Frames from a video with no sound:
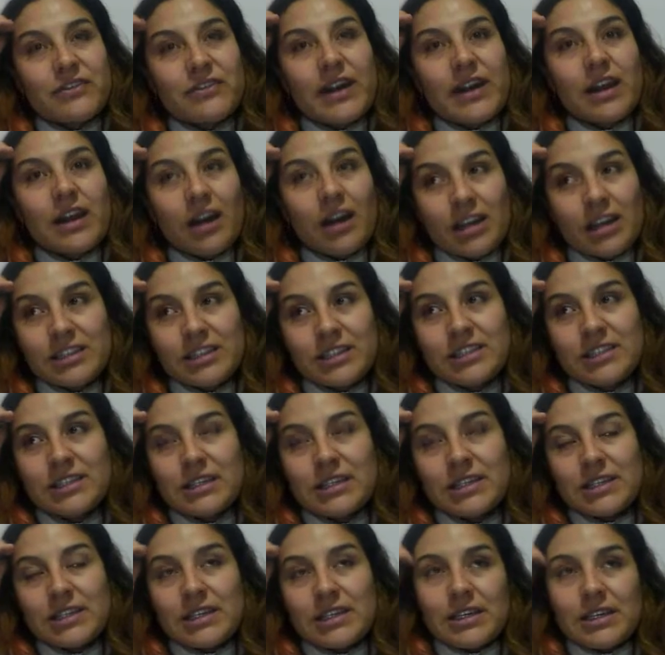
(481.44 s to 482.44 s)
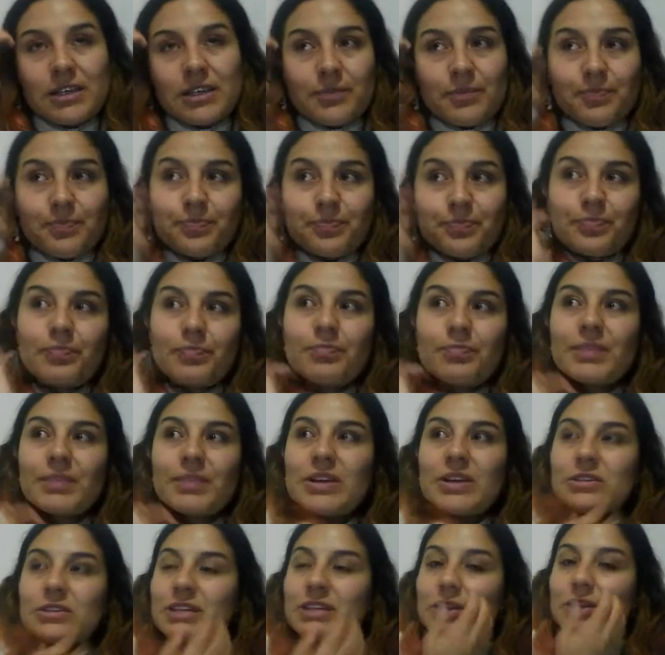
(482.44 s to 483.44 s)
a lot
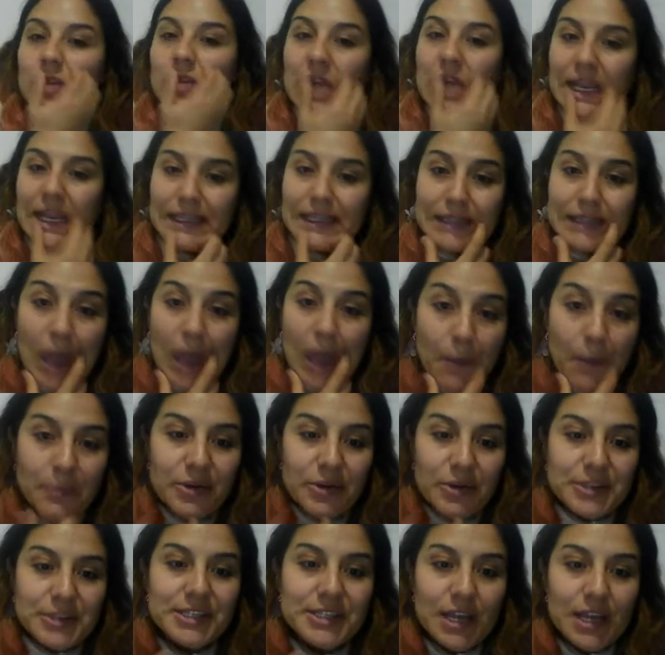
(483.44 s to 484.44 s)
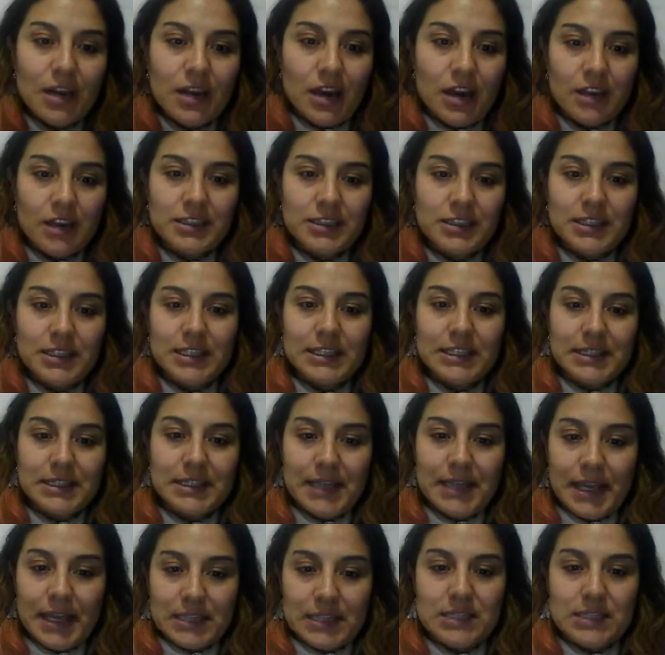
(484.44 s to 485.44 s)
because I don't like numbers a lot and it
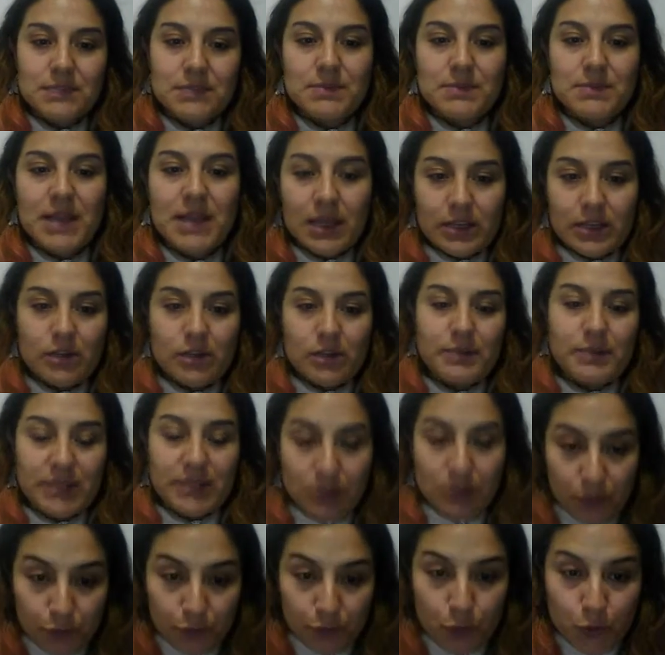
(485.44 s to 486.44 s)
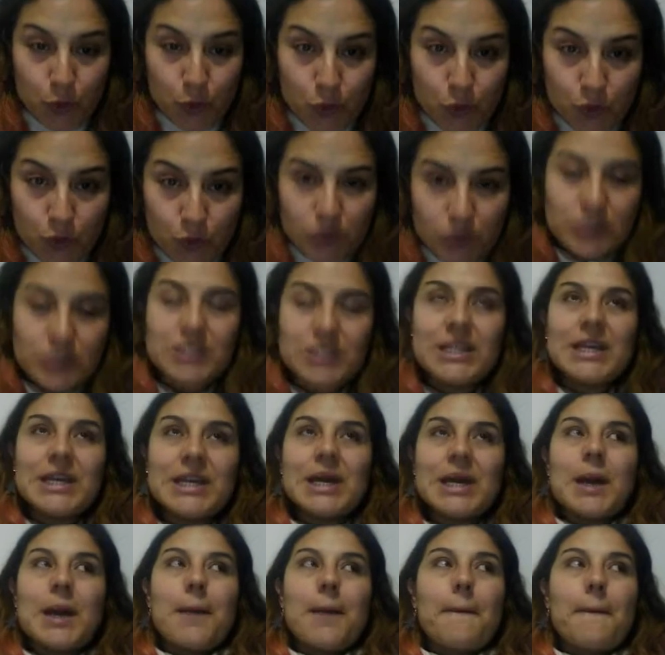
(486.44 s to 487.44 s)
gets me a little bit confused.
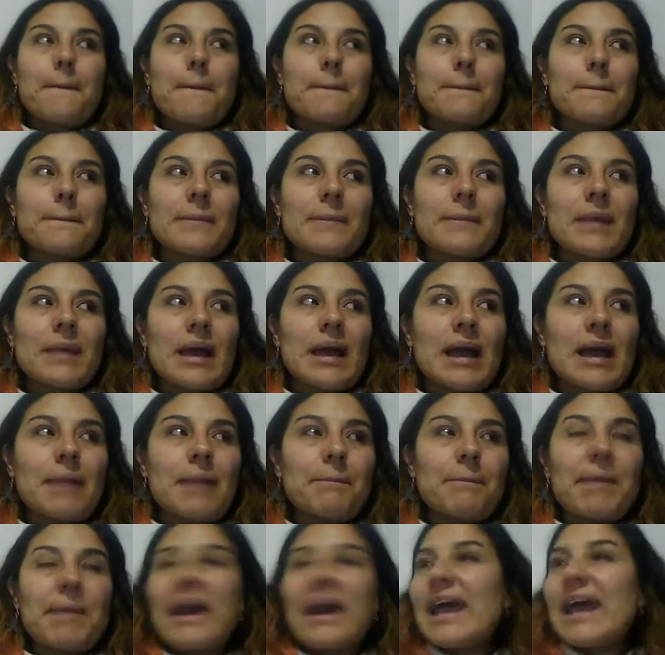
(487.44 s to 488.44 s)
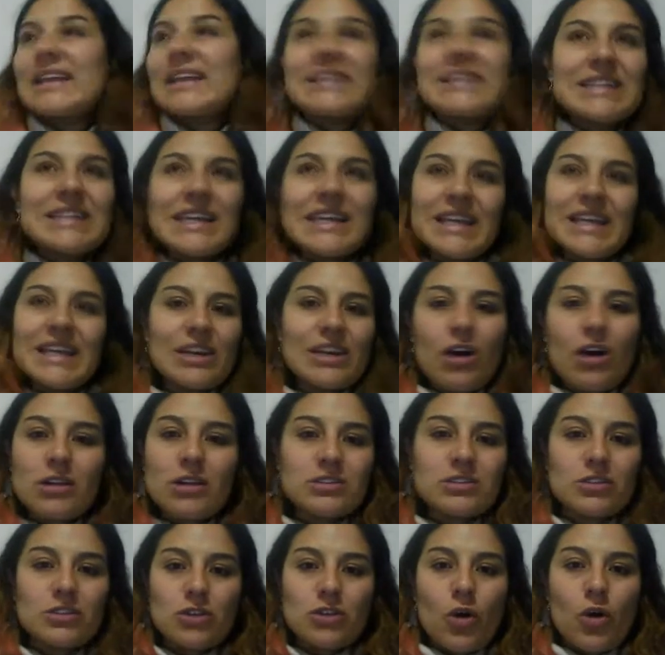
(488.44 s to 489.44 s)
But I didn't
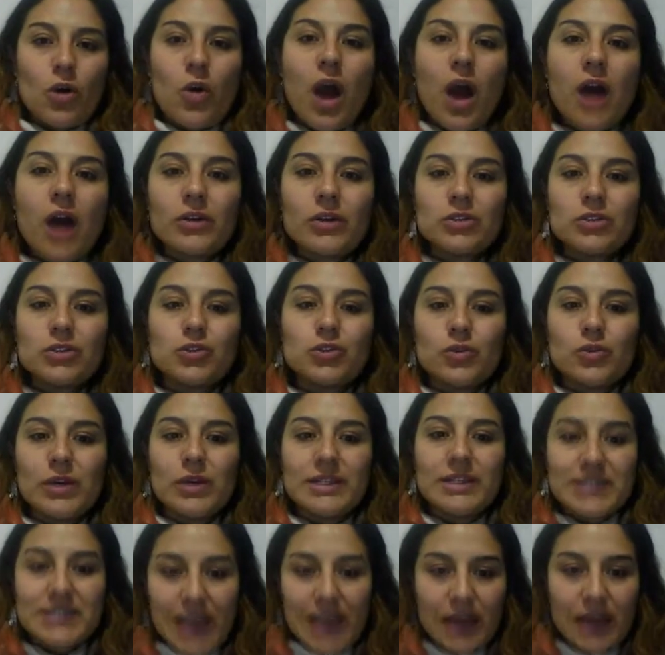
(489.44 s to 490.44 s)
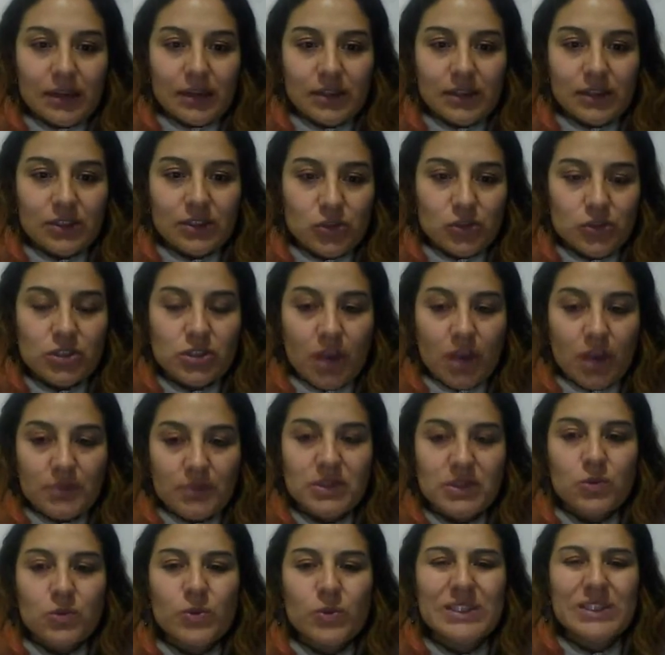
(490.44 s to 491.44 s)
also know how to exactly do
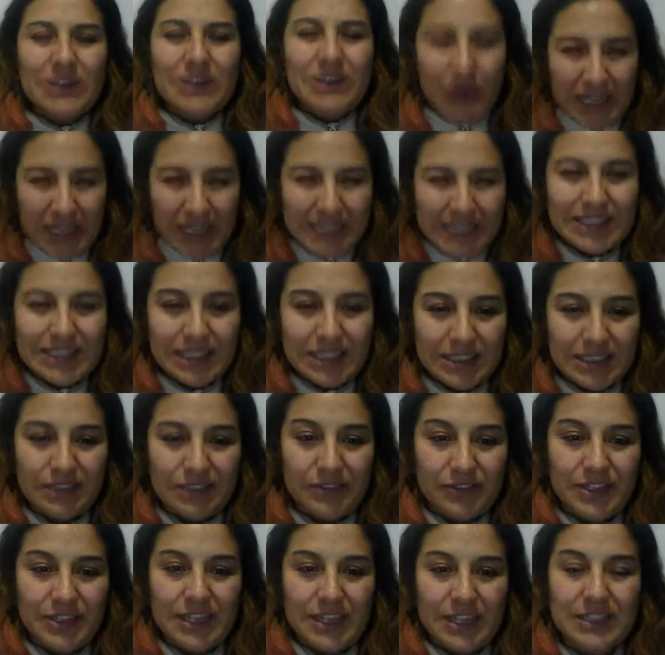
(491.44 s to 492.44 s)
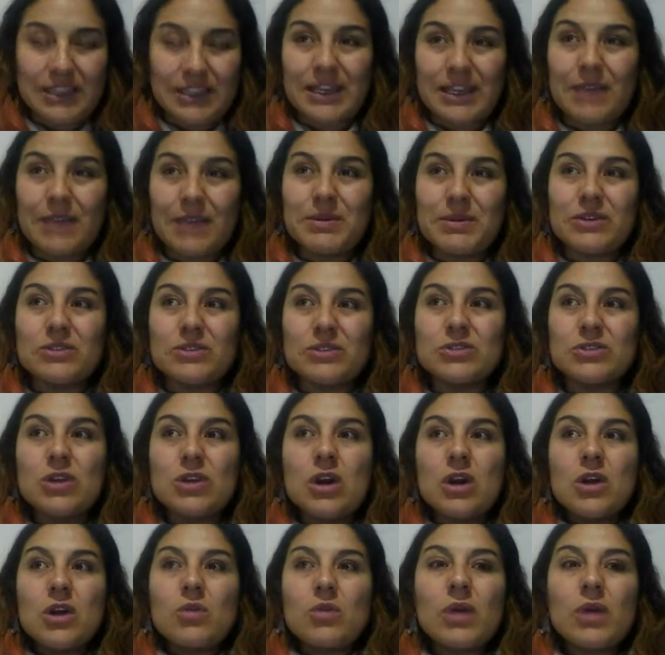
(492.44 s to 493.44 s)
something with qualitative data, yeah? Because
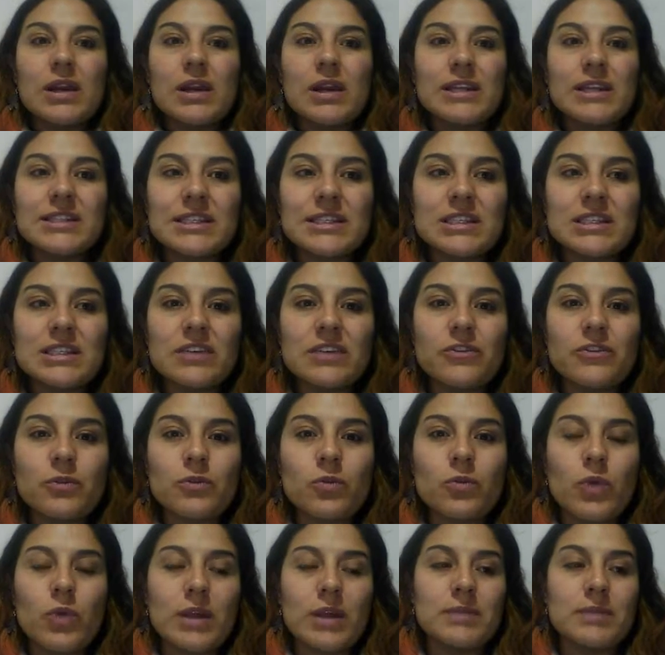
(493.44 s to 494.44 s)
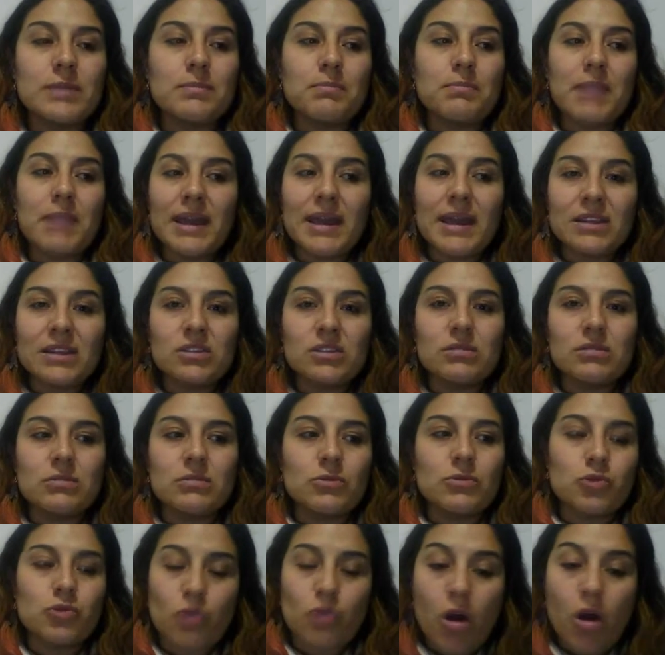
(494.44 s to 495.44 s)
qualitative, when made
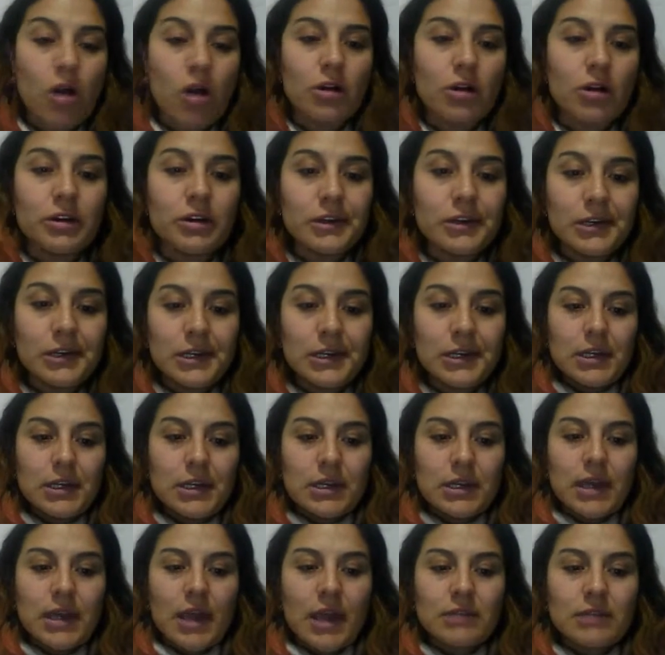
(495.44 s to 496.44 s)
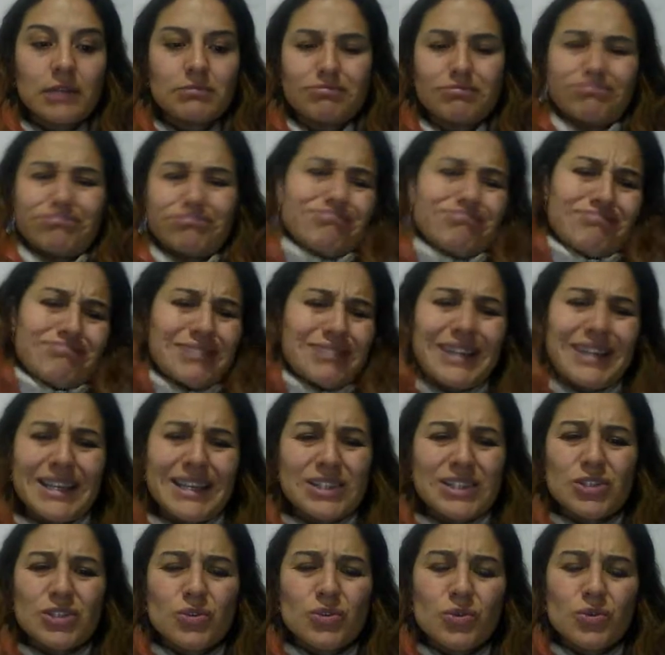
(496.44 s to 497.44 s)
wrong, can
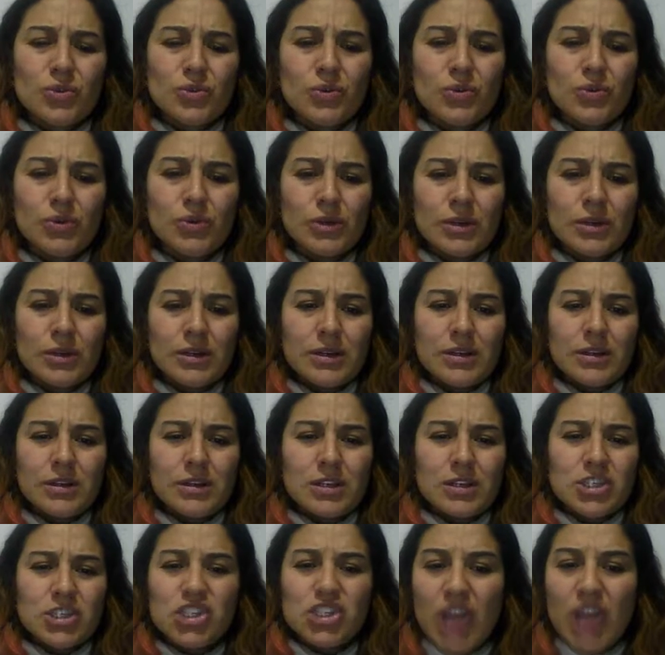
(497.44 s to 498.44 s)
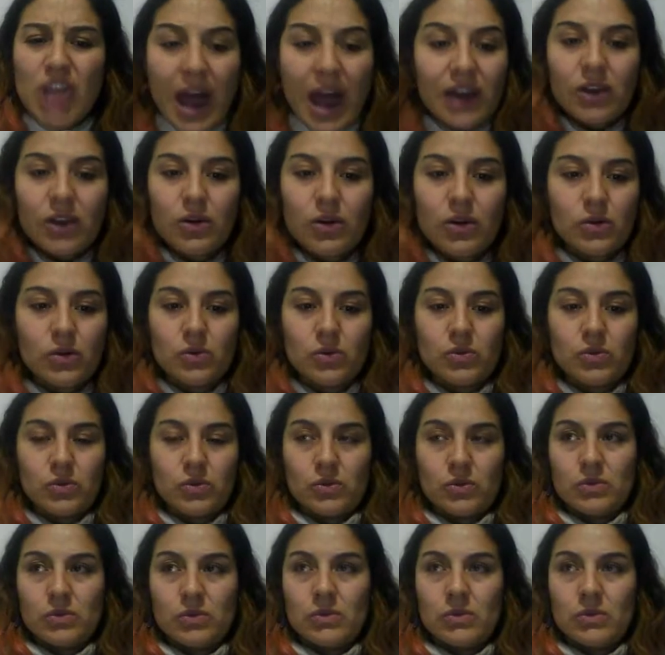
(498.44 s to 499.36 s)
lead to shallow